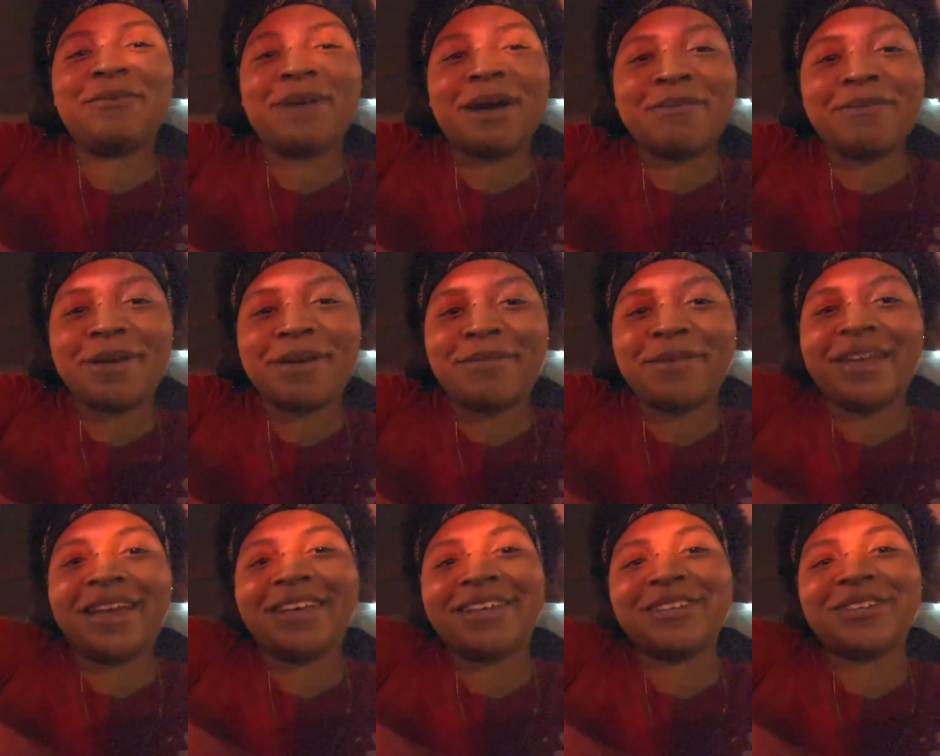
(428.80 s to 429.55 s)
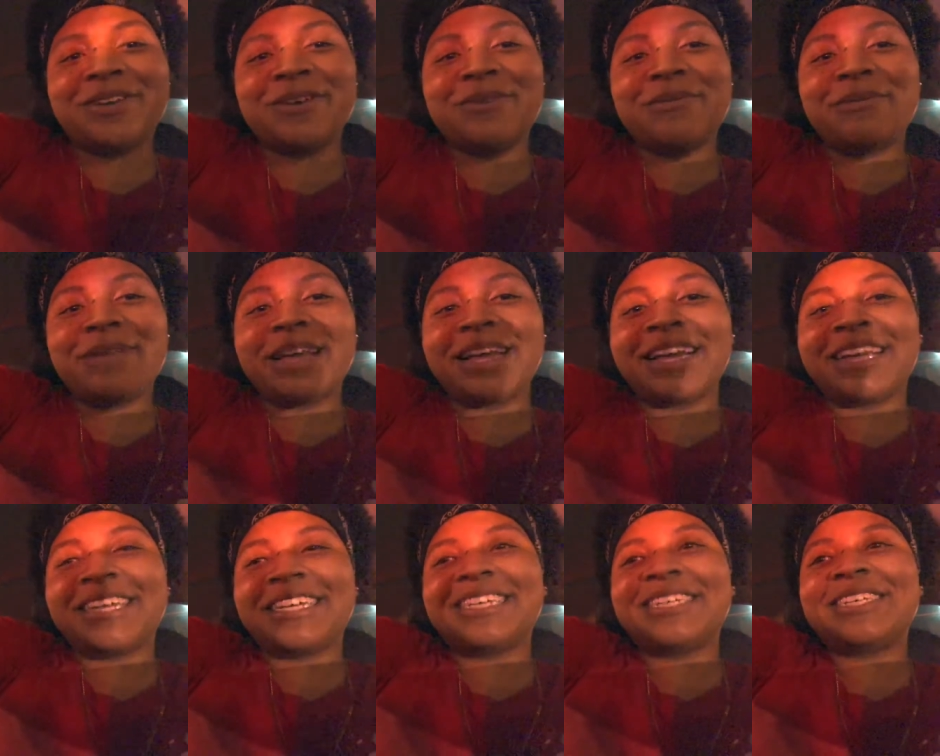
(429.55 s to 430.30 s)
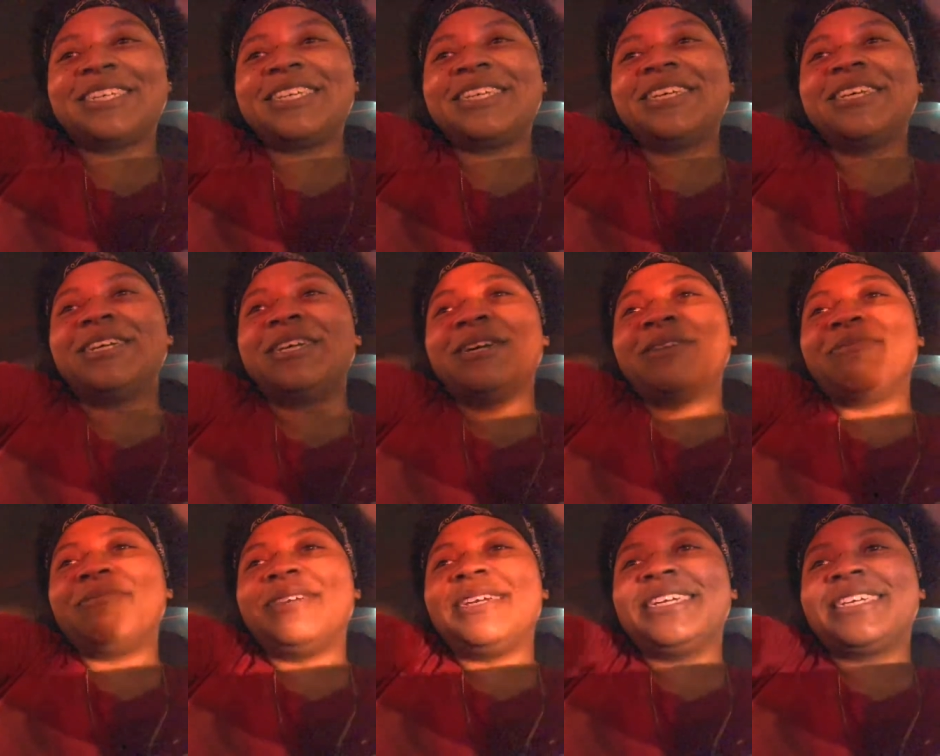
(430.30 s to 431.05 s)
my baby has no balance,
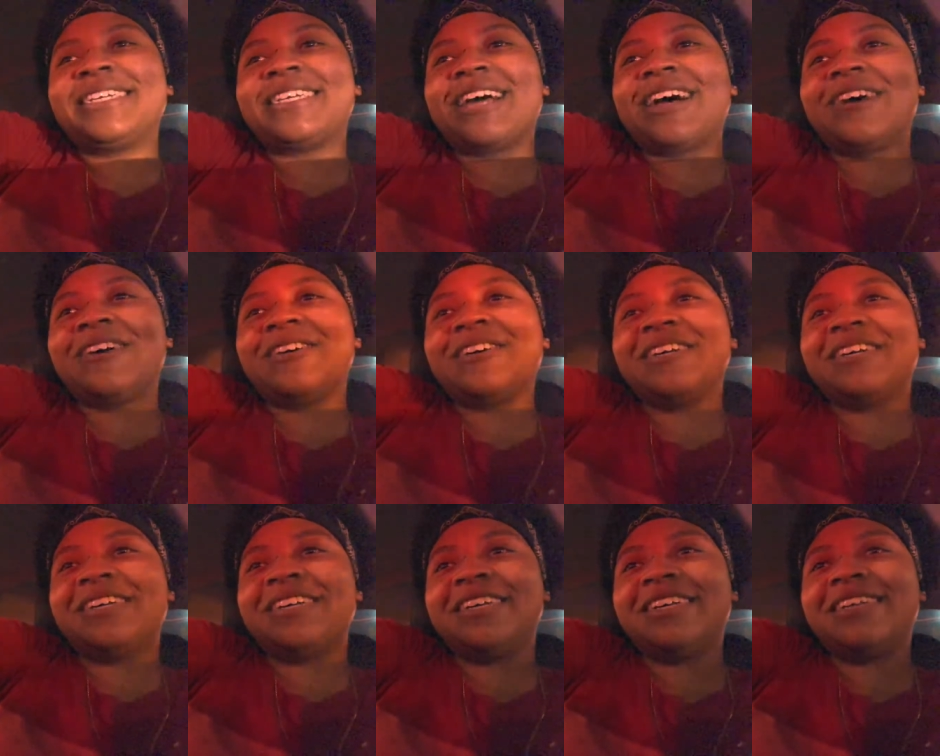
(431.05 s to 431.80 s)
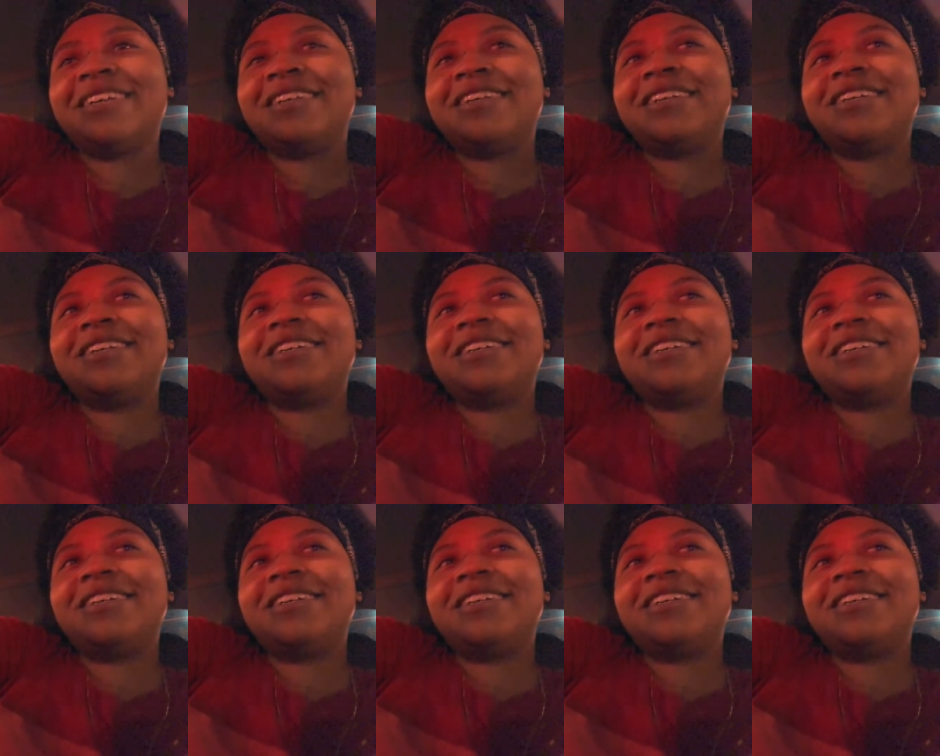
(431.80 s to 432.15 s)
but it's all good.